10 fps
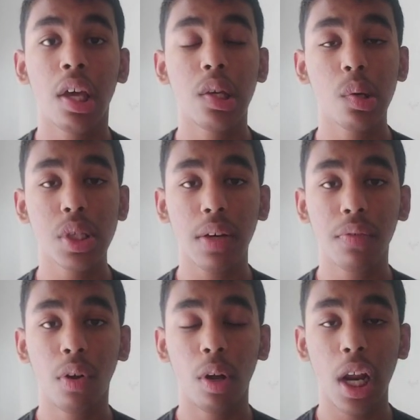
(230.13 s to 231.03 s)
use
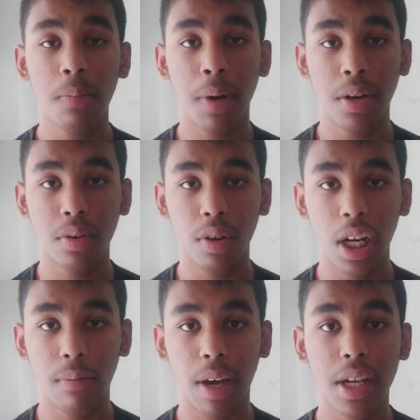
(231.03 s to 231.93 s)
of coal and
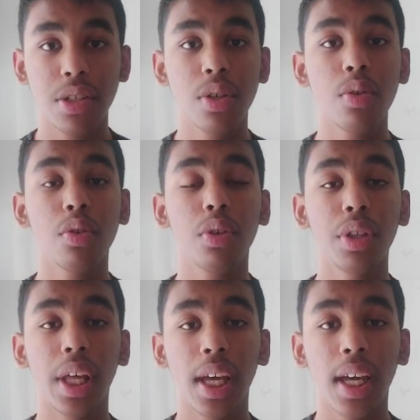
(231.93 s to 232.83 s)
petroleum and due to
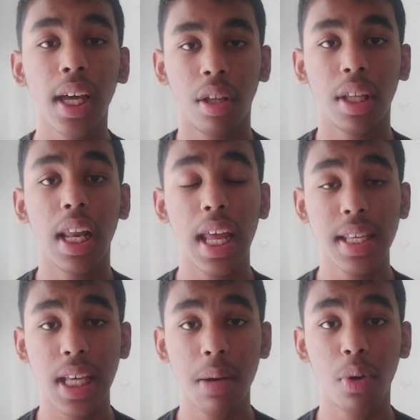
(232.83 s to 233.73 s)
the
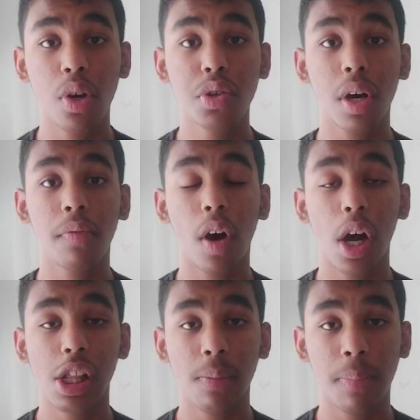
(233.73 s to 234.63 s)
less amount of
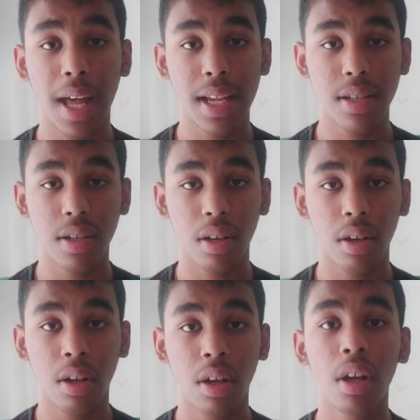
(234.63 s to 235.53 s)
all the plants
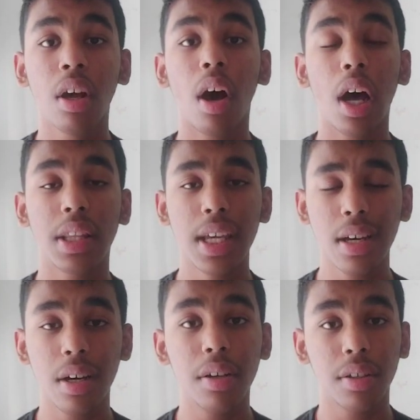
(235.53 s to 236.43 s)
on the
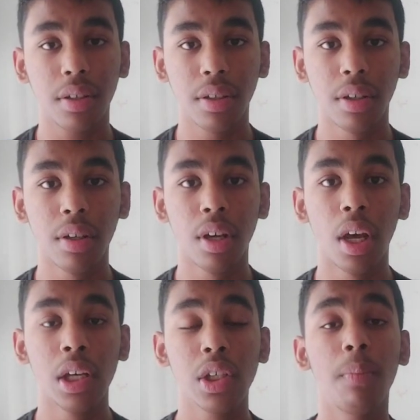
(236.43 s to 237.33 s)
earth.
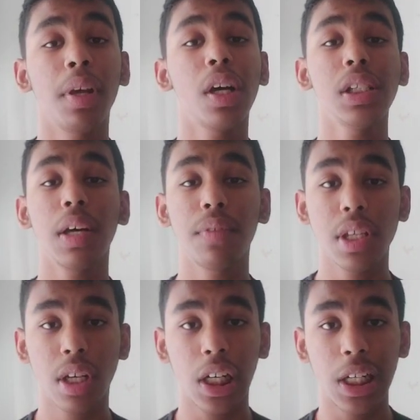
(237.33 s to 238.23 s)
So because of
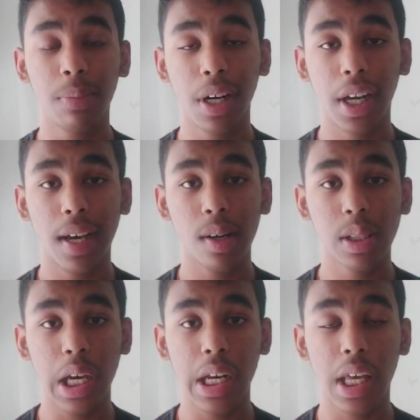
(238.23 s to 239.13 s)
this, carbon
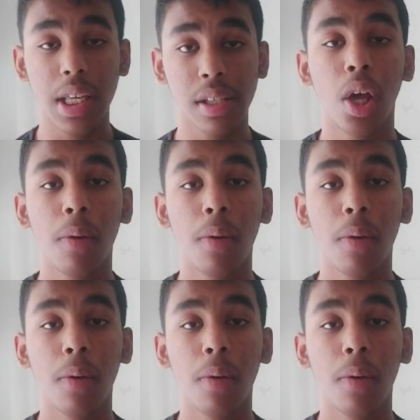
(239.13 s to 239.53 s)
dioxide is